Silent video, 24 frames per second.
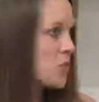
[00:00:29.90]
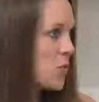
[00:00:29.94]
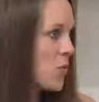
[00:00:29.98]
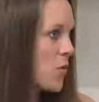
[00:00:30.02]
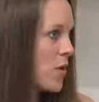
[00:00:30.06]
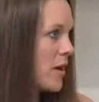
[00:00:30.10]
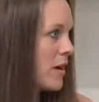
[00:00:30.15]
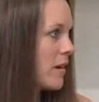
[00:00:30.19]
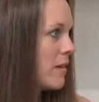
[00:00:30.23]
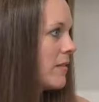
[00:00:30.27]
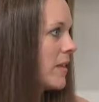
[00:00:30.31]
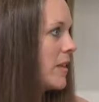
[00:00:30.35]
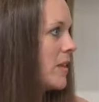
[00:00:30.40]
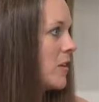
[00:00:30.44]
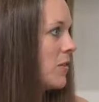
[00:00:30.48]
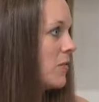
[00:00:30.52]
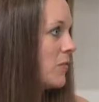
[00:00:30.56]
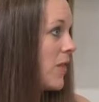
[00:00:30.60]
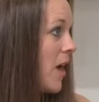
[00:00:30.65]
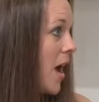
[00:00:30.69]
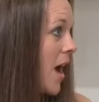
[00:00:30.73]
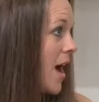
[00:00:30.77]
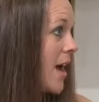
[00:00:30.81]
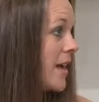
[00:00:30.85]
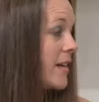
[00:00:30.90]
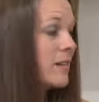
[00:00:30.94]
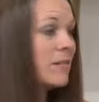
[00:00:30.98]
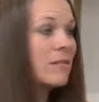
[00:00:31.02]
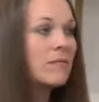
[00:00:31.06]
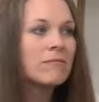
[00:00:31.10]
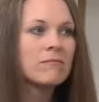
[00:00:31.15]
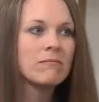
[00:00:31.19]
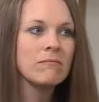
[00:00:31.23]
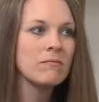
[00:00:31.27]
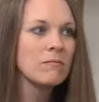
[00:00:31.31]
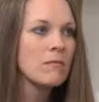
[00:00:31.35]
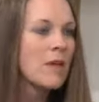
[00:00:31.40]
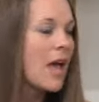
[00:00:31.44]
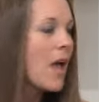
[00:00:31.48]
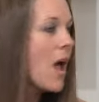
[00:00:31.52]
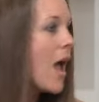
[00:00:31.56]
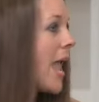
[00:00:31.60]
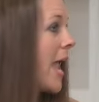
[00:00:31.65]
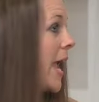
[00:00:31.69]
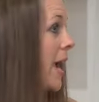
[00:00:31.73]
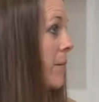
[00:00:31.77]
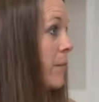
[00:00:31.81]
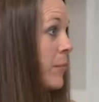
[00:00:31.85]
sure that you've got
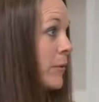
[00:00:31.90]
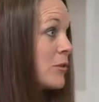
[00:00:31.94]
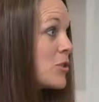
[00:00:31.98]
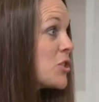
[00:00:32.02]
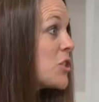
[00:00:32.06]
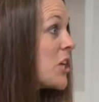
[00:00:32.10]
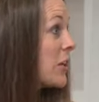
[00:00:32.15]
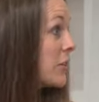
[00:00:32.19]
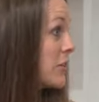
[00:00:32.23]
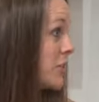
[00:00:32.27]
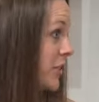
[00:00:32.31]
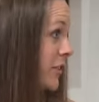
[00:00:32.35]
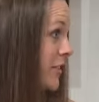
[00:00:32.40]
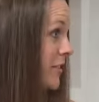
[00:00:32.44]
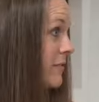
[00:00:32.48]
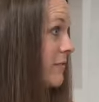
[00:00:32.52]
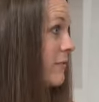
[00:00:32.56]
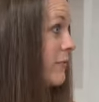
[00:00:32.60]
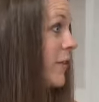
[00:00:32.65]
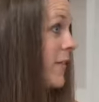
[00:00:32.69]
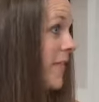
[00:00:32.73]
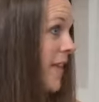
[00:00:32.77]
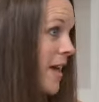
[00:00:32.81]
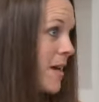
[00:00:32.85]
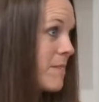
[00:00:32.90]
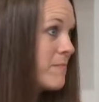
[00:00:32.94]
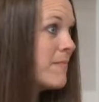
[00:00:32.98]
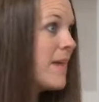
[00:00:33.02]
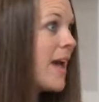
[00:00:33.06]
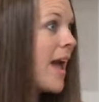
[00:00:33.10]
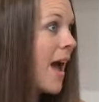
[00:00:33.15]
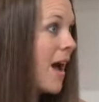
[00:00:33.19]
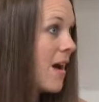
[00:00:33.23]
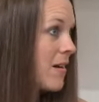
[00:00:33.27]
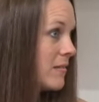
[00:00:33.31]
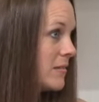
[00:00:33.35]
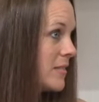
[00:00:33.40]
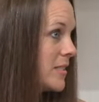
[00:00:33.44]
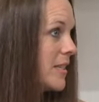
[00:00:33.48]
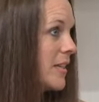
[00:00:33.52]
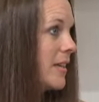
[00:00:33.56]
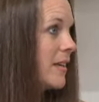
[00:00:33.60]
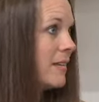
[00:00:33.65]
ample shelter for them out